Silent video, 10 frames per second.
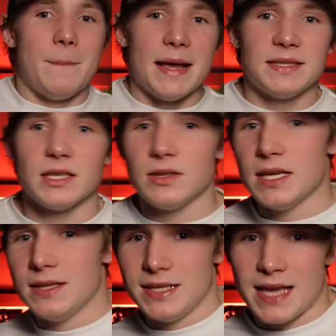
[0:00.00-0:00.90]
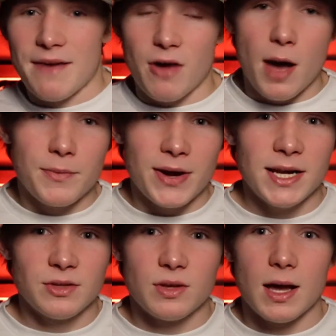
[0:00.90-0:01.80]
Basically, these have
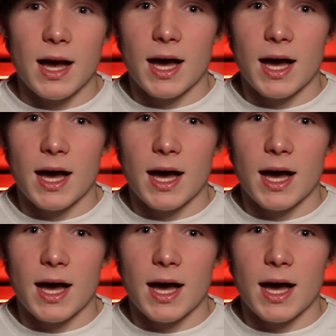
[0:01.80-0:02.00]
upgraded